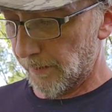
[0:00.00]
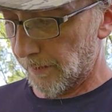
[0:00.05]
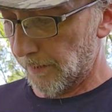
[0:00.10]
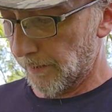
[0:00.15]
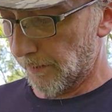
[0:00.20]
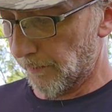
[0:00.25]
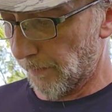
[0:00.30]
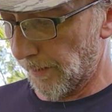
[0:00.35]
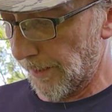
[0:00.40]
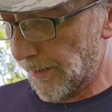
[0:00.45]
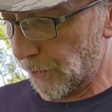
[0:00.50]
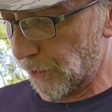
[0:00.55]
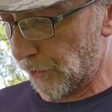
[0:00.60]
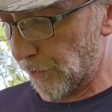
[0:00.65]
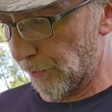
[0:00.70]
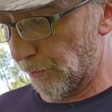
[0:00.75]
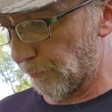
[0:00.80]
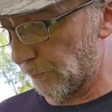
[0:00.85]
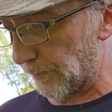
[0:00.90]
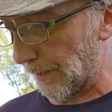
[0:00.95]
the way it
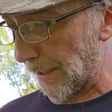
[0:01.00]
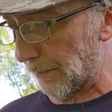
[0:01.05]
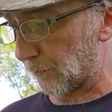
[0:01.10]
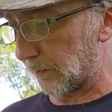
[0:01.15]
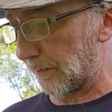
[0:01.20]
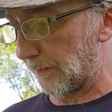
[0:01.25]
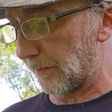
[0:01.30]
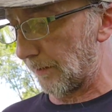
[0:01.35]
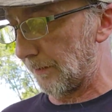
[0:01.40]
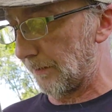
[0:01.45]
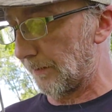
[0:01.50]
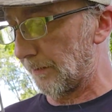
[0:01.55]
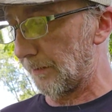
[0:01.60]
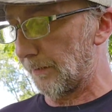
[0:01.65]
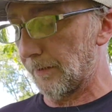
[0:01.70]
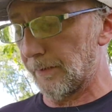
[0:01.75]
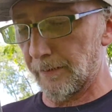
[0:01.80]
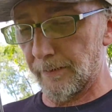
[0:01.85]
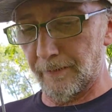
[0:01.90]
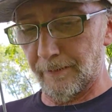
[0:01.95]
shoots, actually,
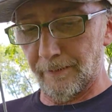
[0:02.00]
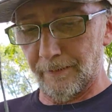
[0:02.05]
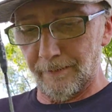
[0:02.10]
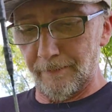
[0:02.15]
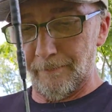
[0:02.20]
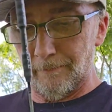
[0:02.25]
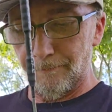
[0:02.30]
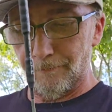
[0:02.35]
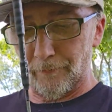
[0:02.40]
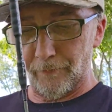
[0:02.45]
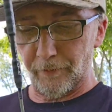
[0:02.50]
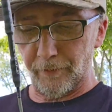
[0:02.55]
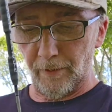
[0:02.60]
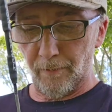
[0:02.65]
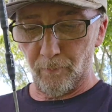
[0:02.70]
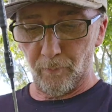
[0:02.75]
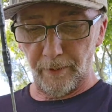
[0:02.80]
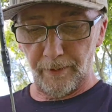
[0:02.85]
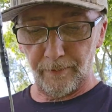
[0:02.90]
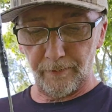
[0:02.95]
for
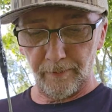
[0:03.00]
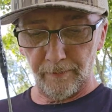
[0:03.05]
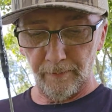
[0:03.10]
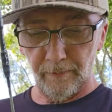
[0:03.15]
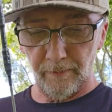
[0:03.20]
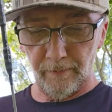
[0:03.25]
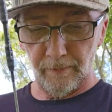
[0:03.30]
some reason,